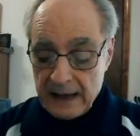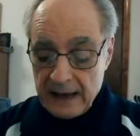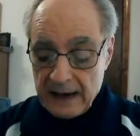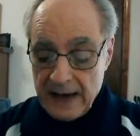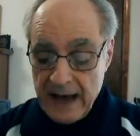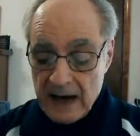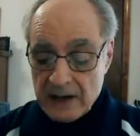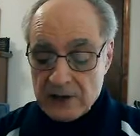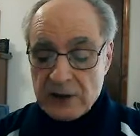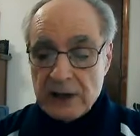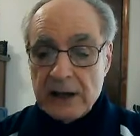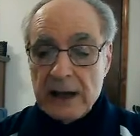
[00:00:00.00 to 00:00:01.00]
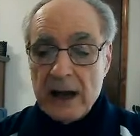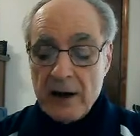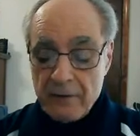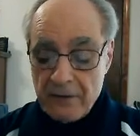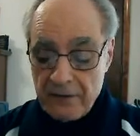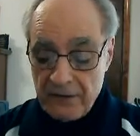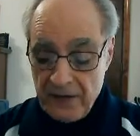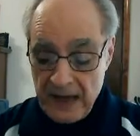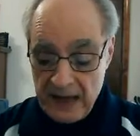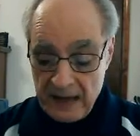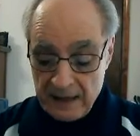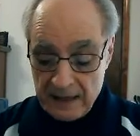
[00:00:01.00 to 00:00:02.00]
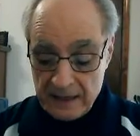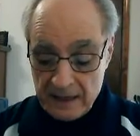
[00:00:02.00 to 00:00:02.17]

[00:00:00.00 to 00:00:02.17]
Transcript: analogy of faith.